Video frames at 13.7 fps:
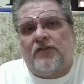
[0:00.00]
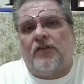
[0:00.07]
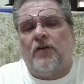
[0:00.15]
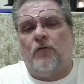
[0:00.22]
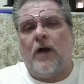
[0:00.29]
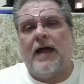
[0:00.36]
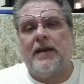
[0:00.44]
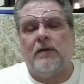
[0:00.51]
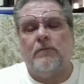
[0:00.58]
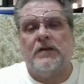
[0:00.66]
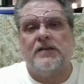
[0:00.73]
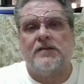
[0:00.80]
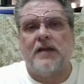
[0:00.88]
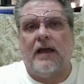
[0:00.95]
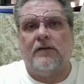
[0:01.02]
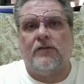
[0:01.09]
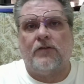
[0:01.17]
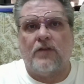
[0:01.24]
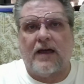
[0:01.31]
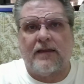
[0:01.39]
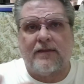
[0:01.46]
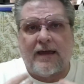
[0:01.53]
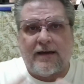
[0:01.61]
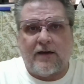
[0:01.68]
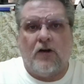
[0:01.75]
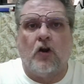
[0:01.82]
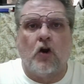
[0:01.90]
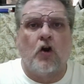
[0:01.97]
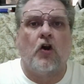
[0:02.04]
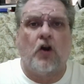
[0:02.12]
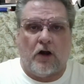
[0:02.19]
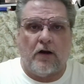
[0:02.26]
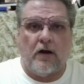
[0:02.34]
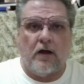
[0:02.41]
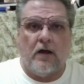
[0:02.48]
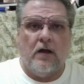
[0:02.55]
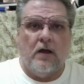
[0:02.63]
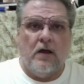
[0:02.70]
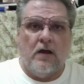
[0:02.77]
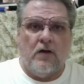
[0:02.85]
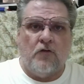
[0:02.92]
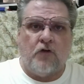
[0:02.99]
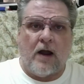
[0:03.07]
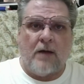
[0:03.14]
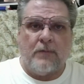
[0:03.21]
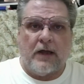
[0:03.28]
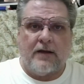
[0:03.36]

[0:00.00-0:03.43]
the writing mistakes so that they can learn from it.